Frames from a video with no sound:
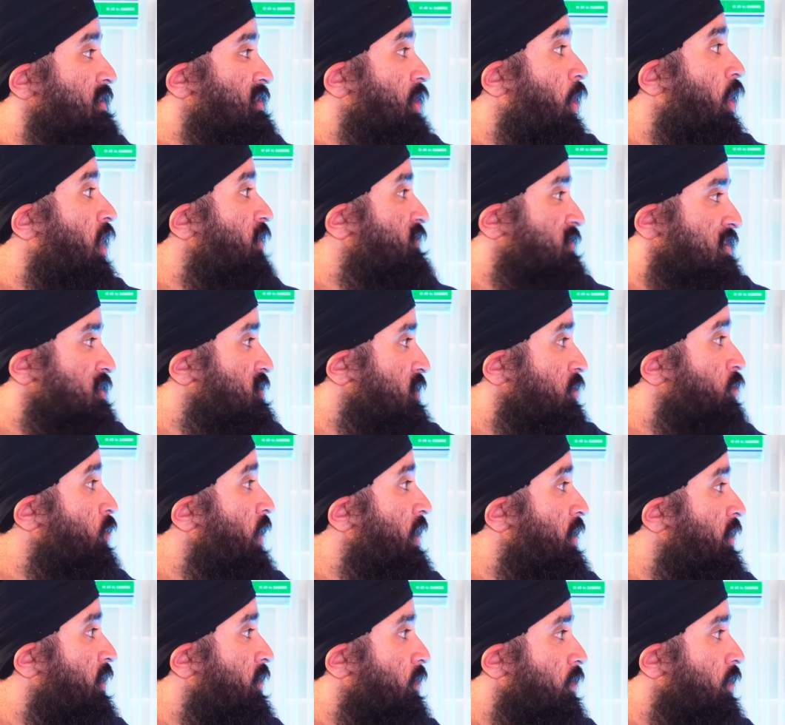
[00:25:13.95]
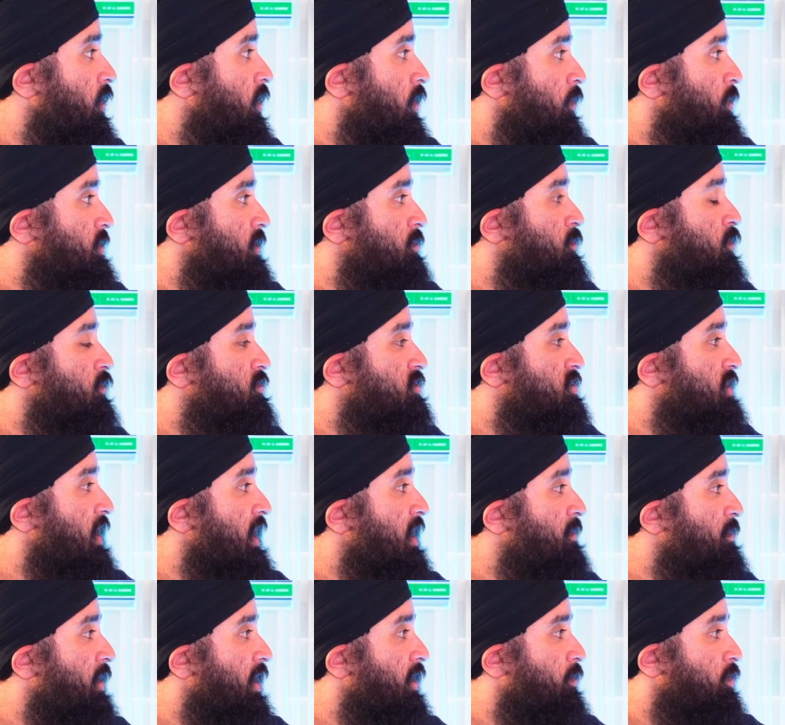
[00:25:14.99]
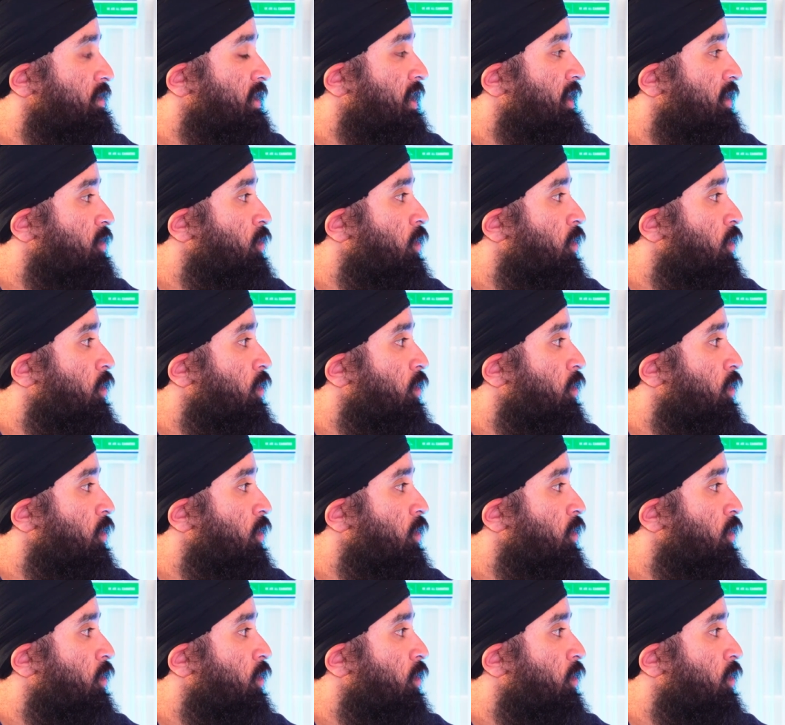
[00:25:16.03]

as an offseason winner with the moves they made with getting